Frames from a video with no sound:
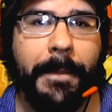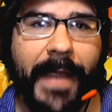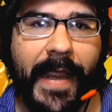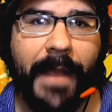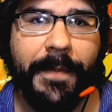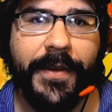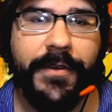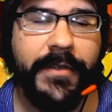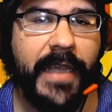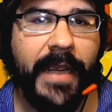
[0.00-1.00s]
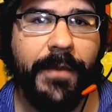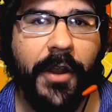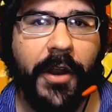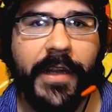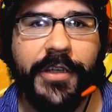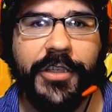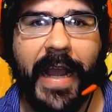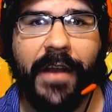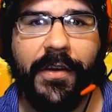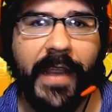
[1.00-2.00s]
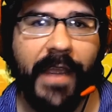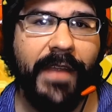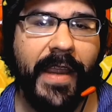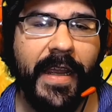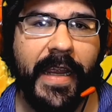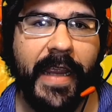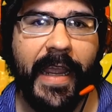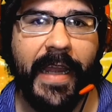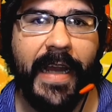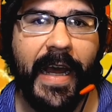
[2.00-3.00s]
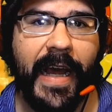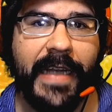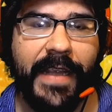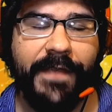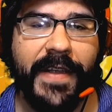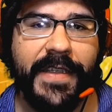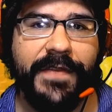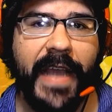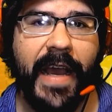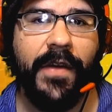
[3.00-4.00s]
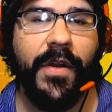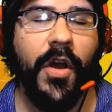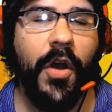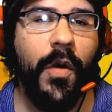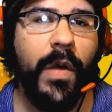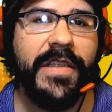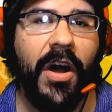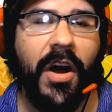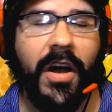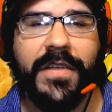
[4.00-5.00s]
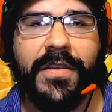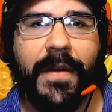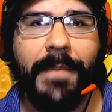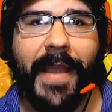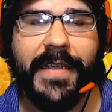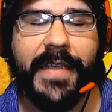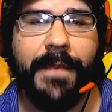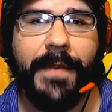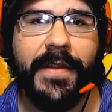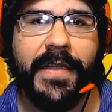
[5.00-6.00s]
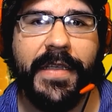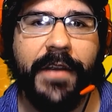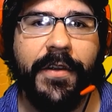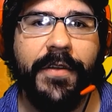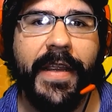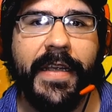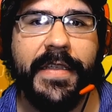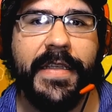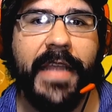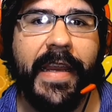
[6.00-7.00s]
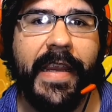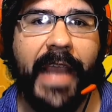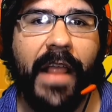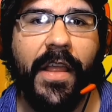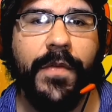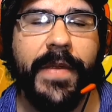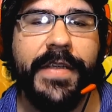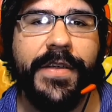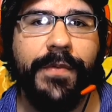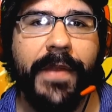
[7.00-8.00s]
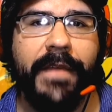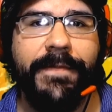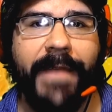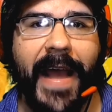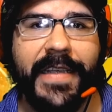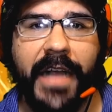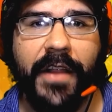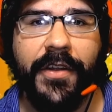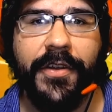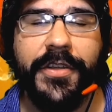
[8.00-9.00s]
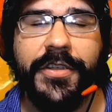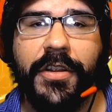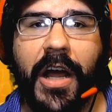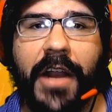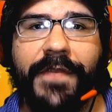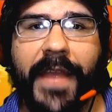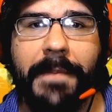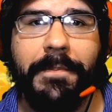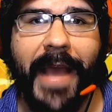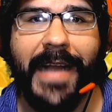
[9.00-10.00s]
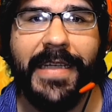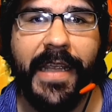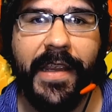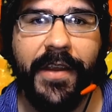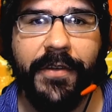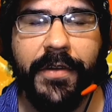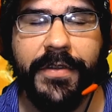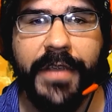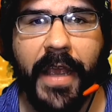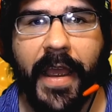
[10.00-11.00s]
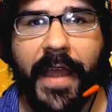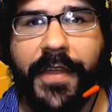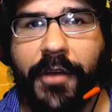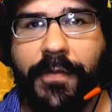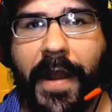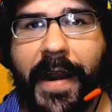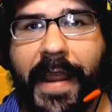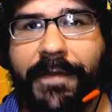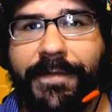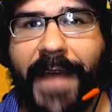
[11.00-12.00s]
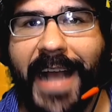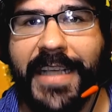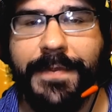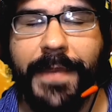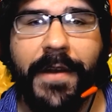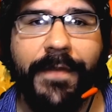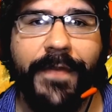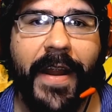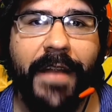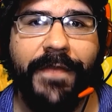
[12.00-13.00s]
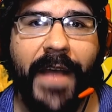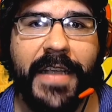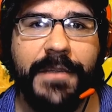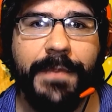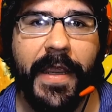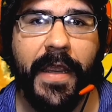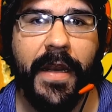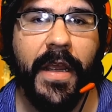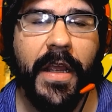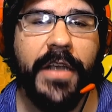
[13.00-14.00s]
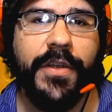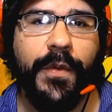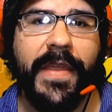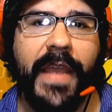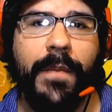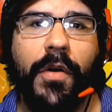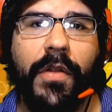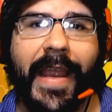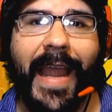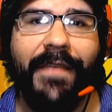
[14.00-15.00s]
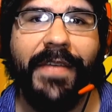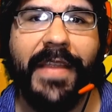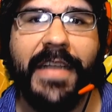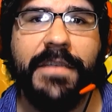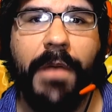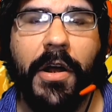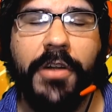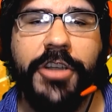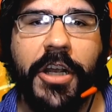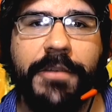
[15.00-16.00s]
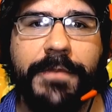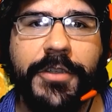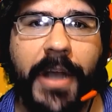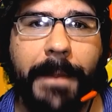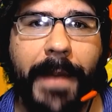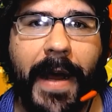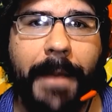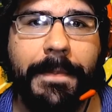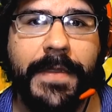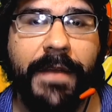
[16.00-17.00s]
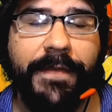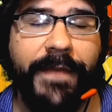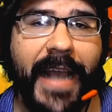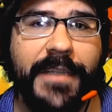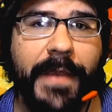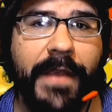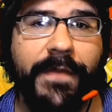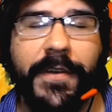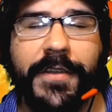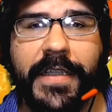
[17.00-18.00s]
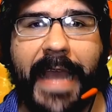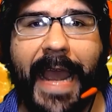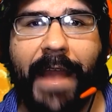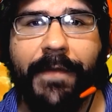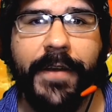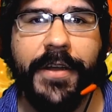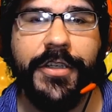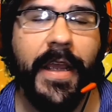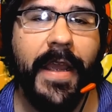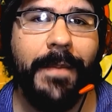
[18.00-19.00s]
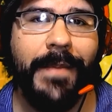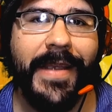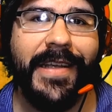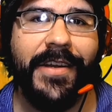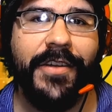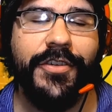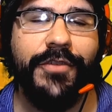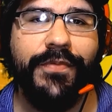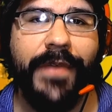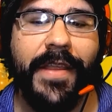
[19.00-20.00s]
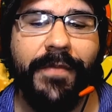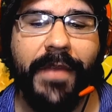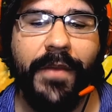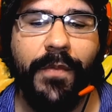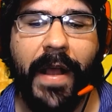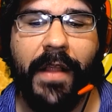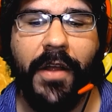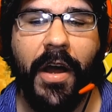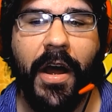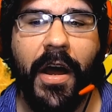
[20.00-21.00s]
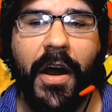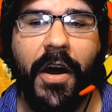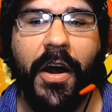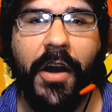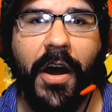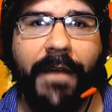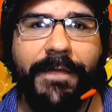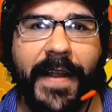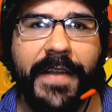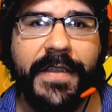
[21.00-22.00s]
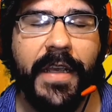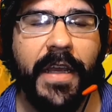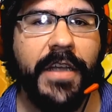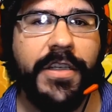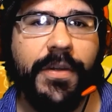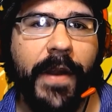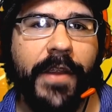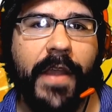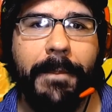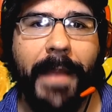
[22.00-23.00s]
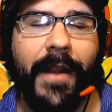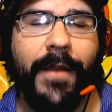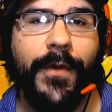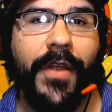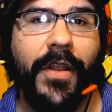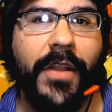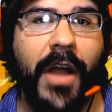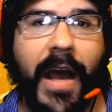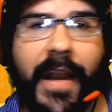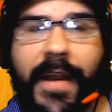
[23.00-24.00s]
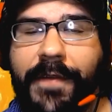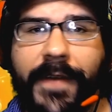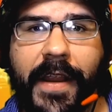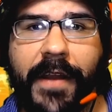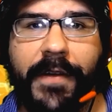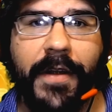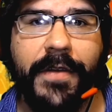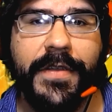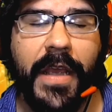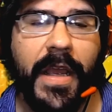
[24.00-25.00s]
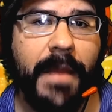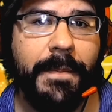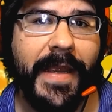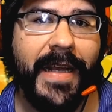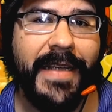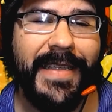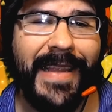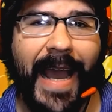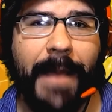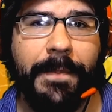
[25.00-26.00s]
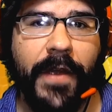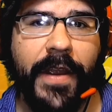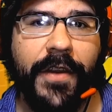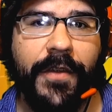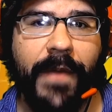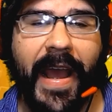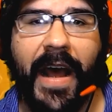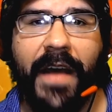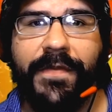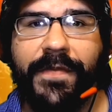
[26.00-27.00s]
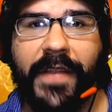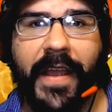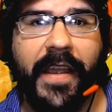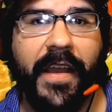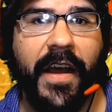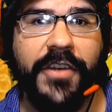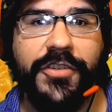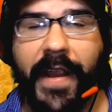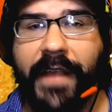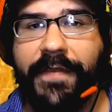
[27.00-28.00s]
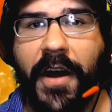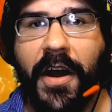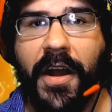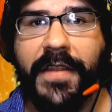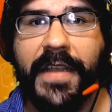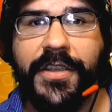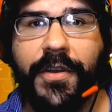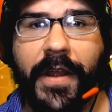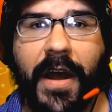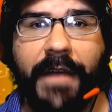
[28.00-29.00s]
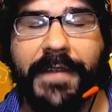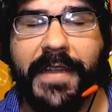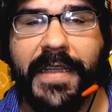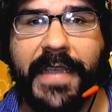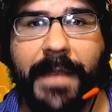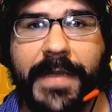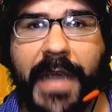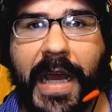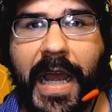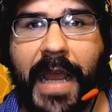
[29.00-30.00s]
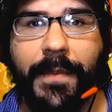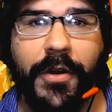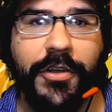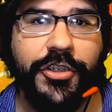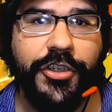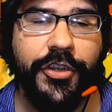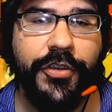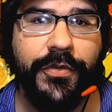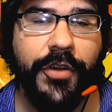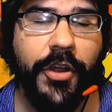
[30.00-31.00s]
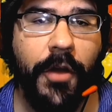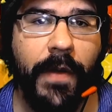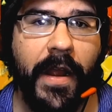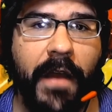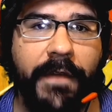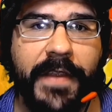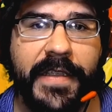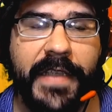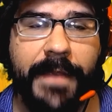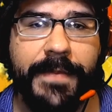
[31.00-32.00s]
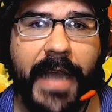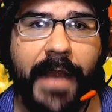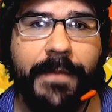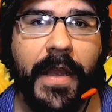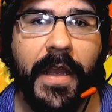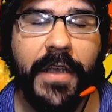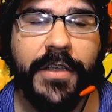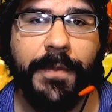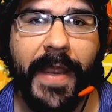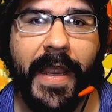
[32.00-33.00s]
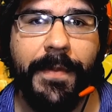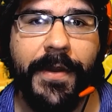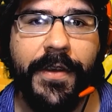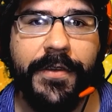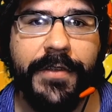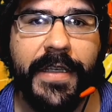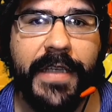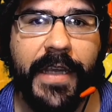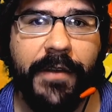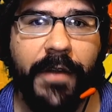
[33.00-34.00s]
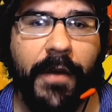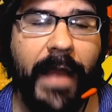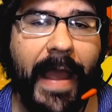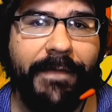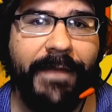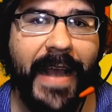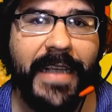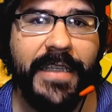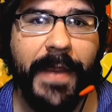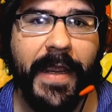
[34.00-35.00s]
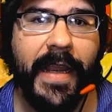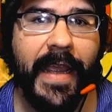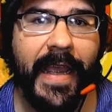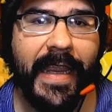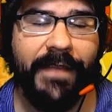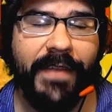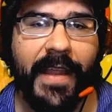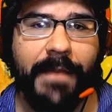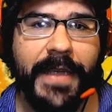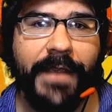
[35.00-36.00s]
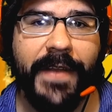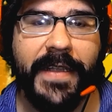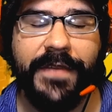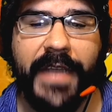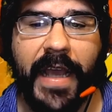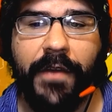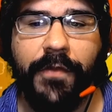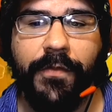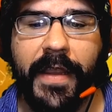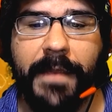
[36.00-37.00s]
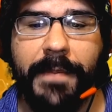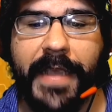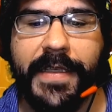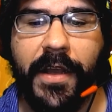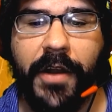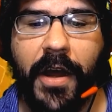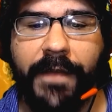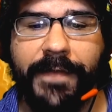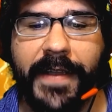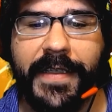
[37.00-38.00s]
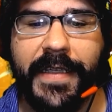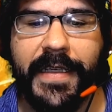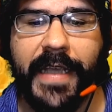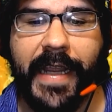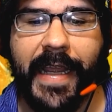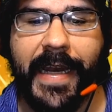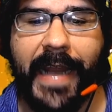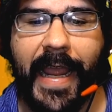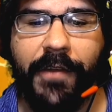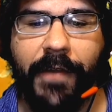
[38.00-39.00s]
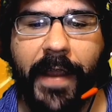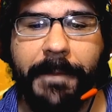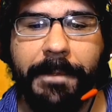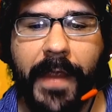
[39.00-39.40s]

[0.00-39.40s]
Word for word: Being able to use him with Guardian Jackal, giving it, it uh, defensive down, What's also amazing about this hero is that yellow is a really fast color. There's a lot of impacting heroes that are running at fast speed or very fast speed. So with him only having that small jump, jump up to fast speed versus average means that he'll do really, really well uh, on offense to where you compare him with a lot of different heroes because at that point you have like uh, Drake Fong that's going off at the same time or Joon going off at the same time. So being able to use this hero at fast speed, giving them defensive down, really amazing on offense. He is going to get an A grade.